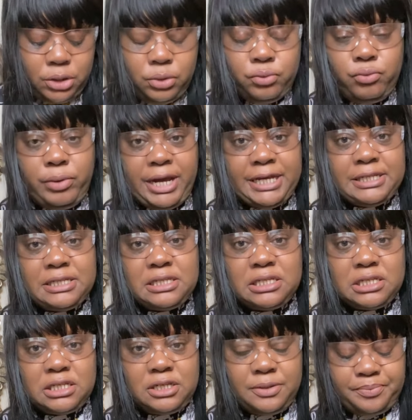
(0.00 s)

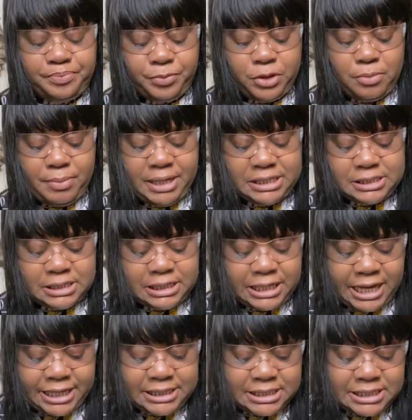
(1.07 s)
rest the metal
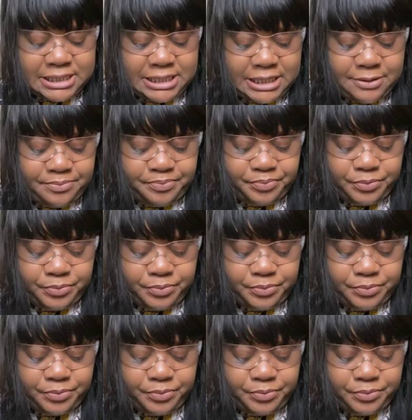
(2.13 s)
against it